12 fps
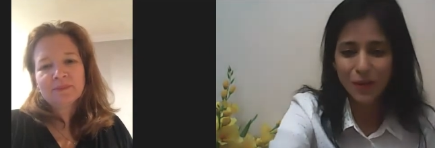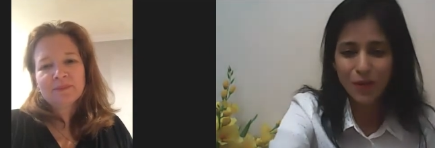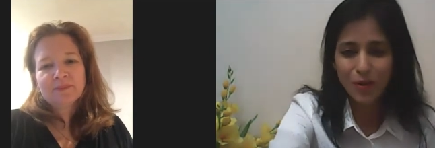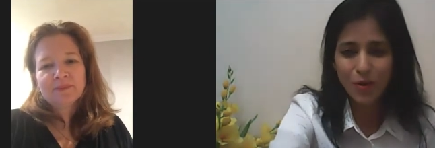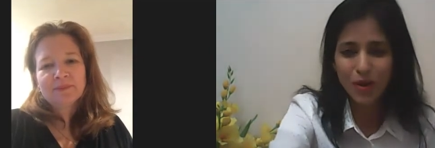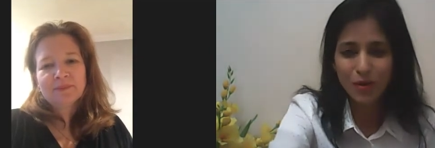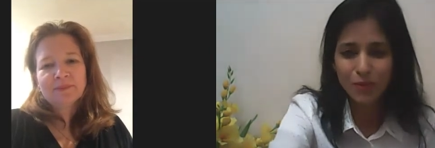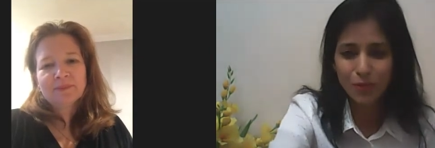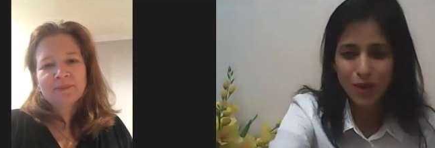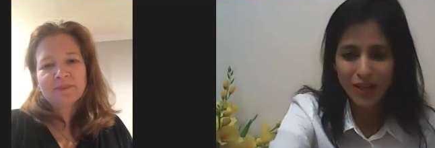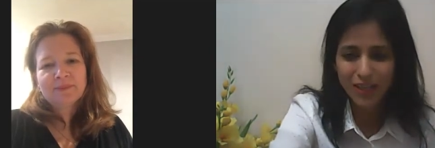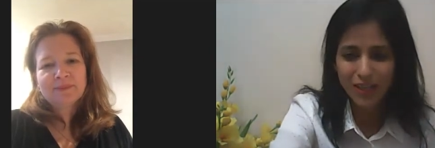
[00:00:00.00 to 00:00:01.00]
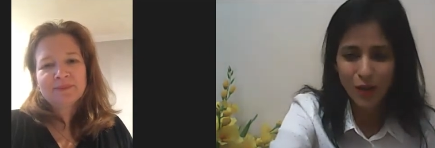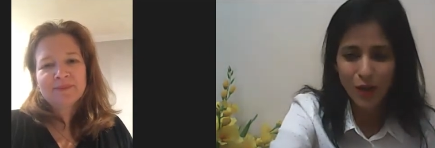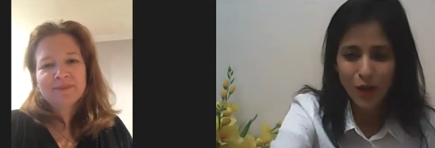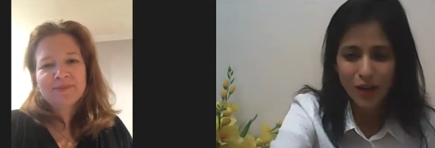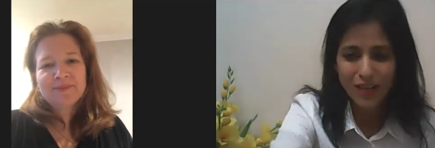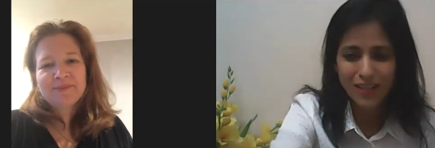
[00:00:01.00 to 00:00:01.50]
Speaker 1: you're working
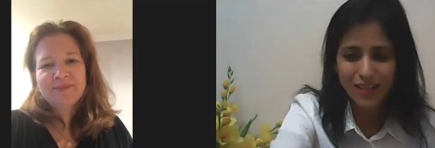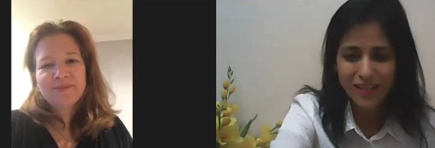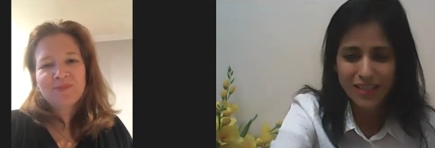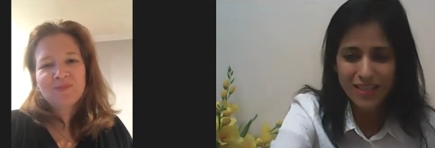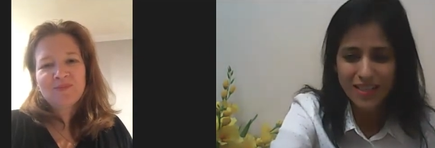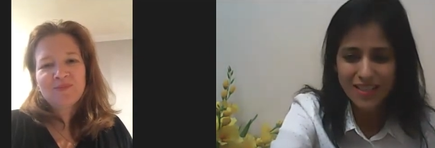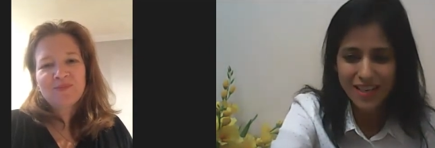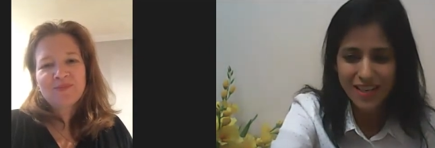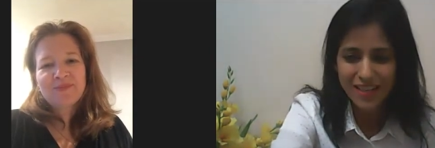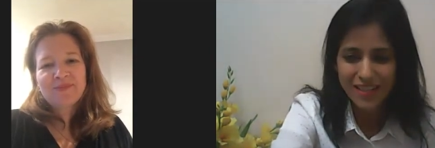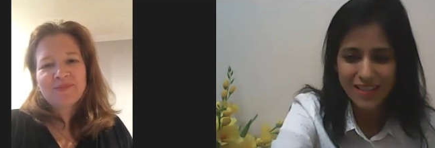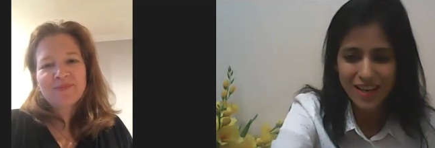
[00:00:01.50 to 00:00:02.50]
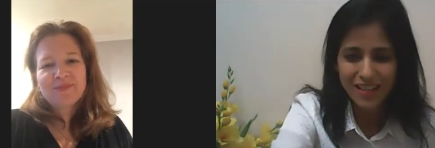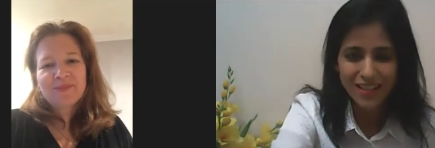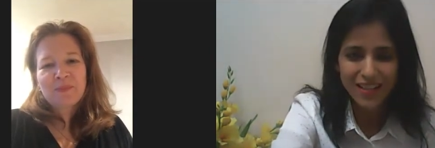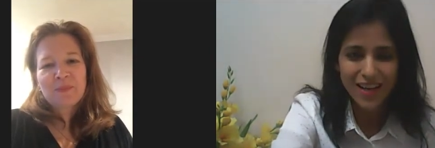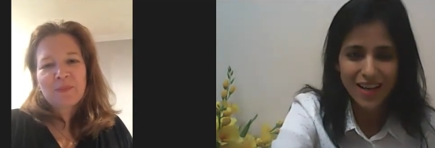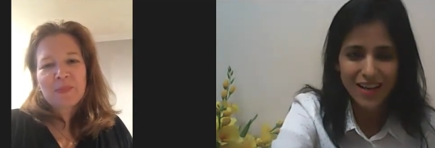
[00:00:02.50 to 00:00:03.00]
on these days other
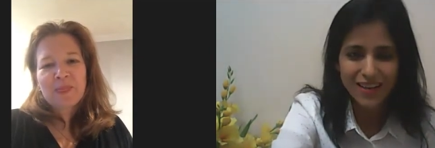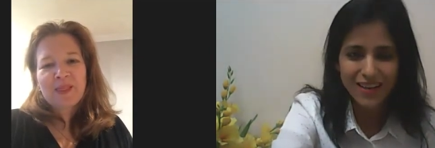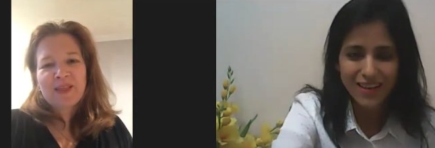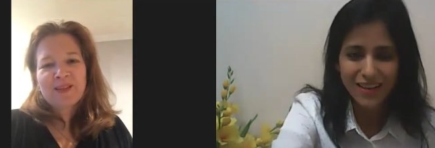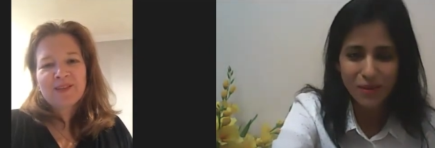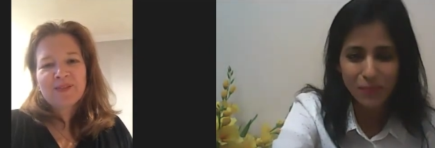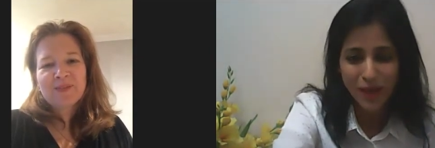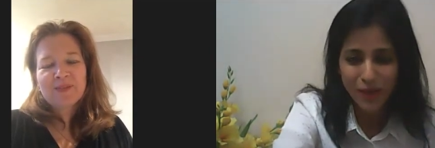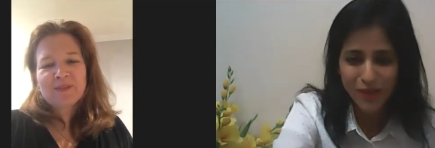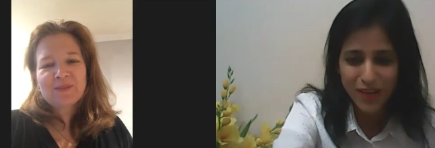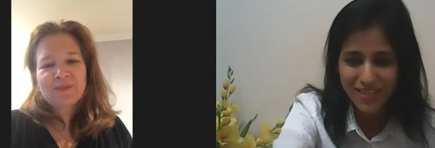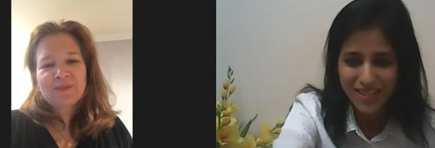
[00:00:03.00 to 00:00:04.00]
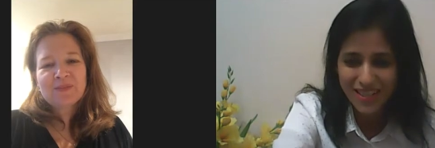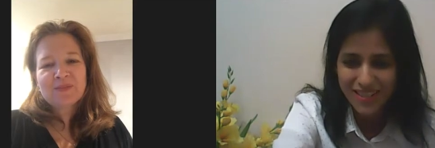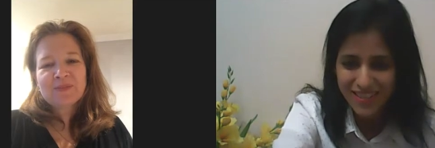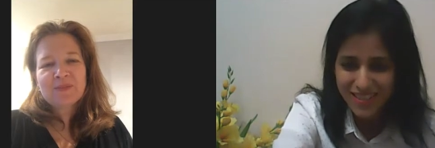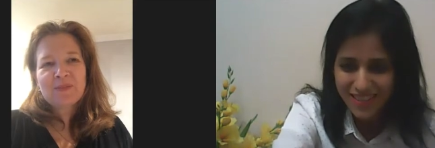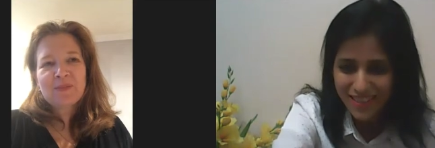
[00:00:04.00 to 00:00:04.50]
than uh,
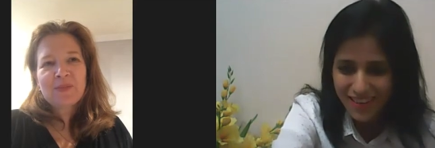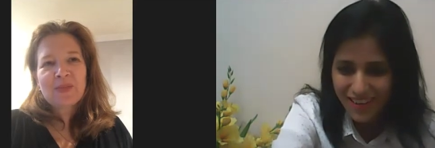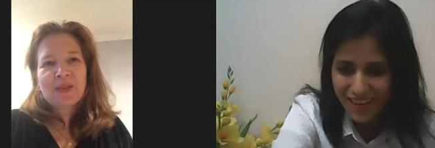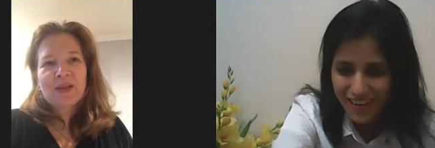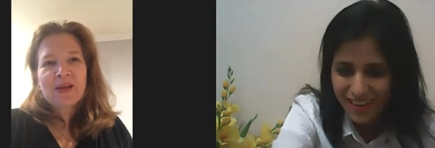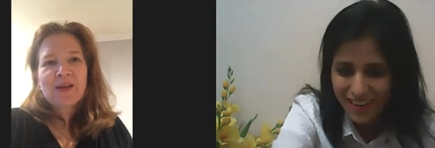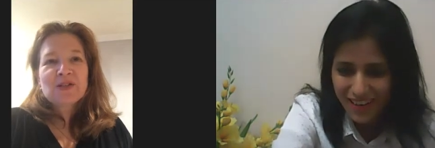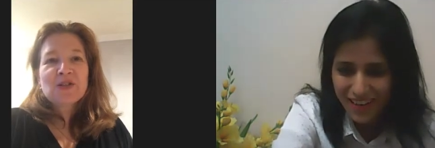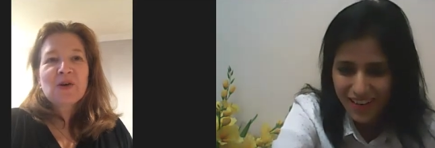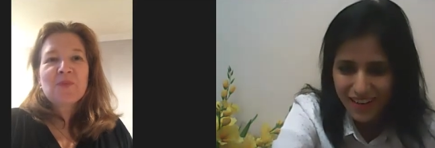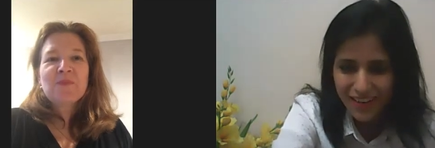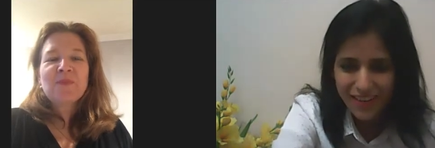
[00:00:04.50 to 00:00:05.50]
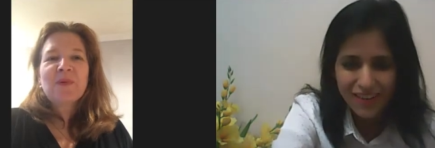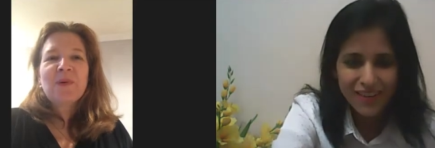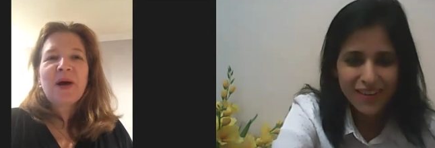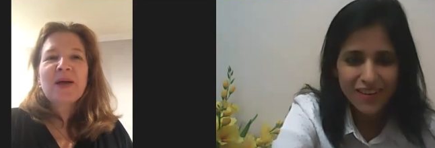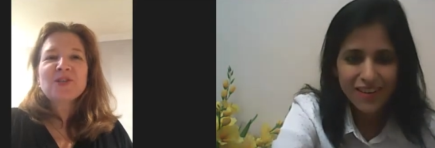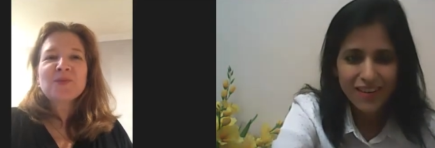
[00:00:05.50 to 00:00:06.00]
bioresonance so i
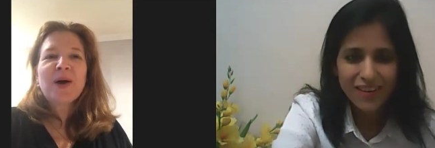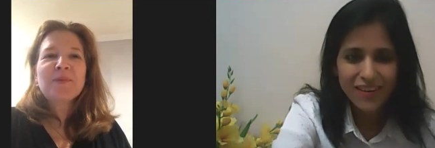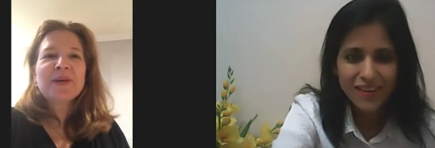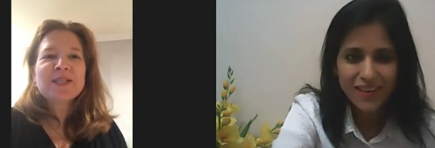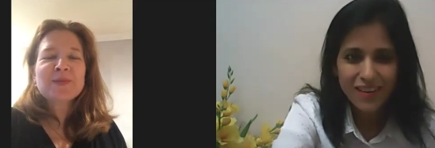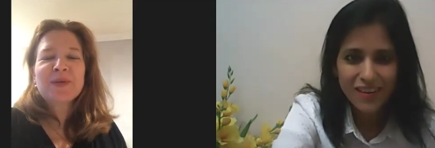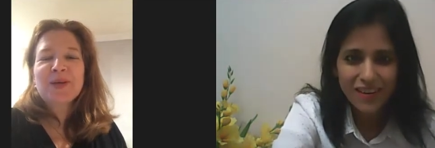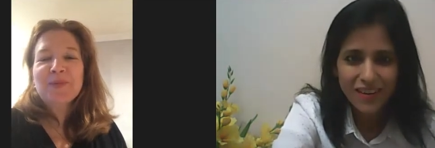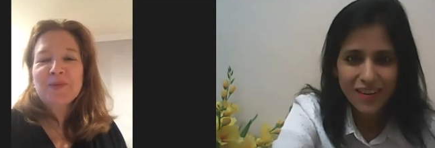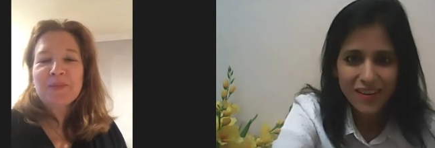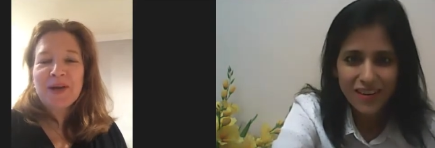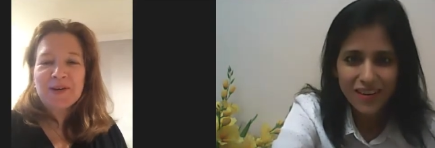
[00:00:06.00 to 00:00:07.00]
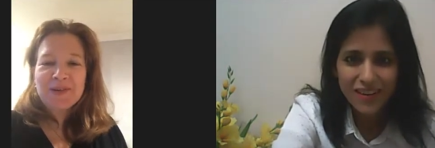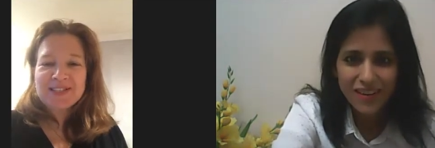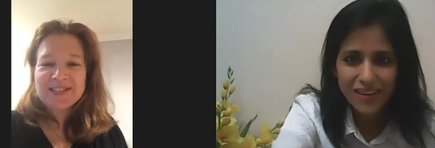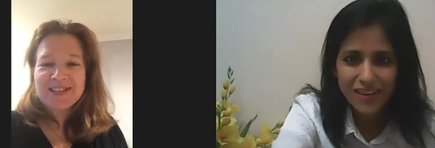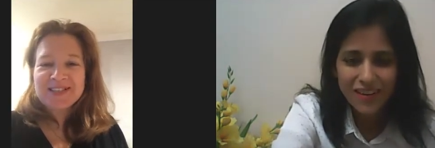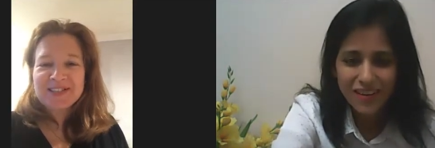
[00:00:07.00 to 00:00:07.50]
Speaker 2: should probably explain what
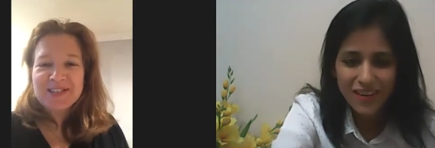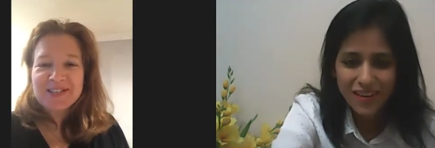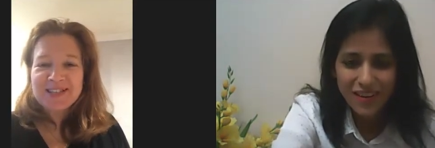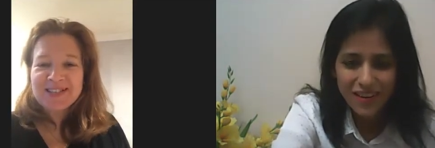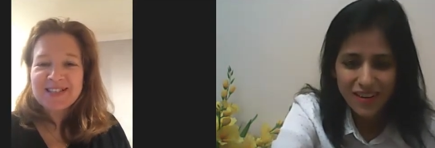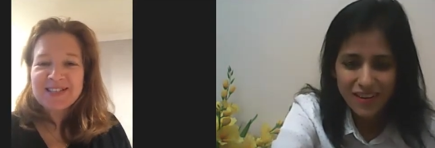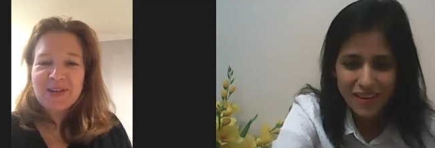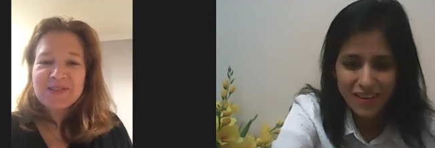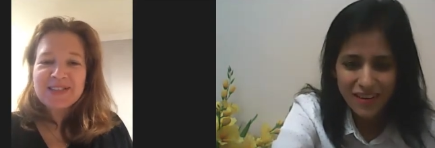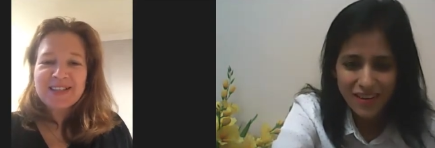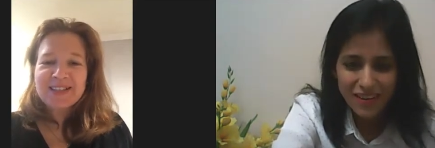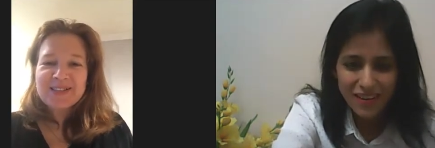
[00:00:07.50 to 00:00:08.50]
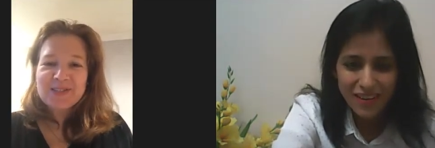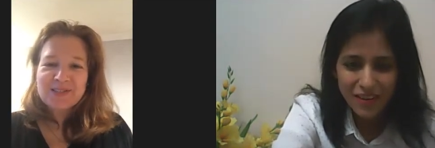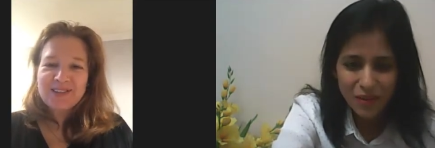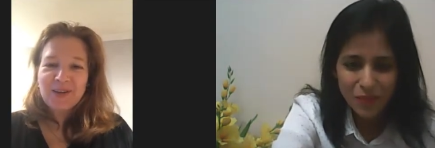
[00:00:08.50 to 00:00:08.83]
bioresonance is because it sounds like this like